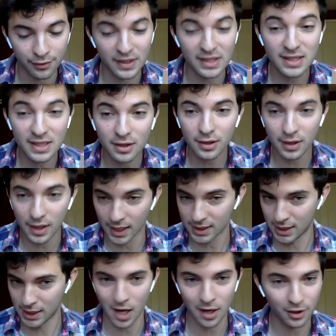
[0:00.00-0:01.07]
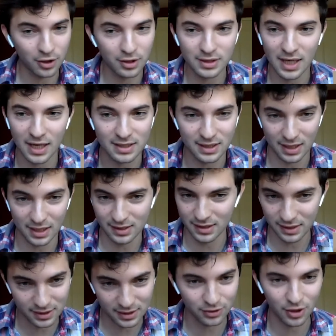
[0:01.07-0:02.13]
This year, yes, not a good test case.
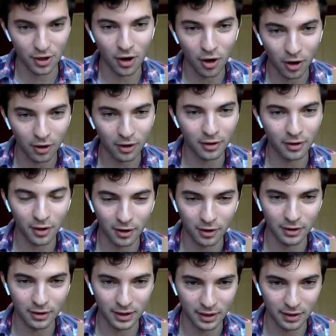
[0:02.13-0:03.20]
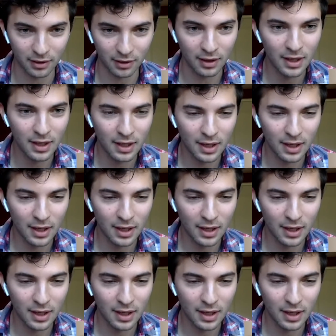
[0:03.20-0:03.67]
This year's a hard year.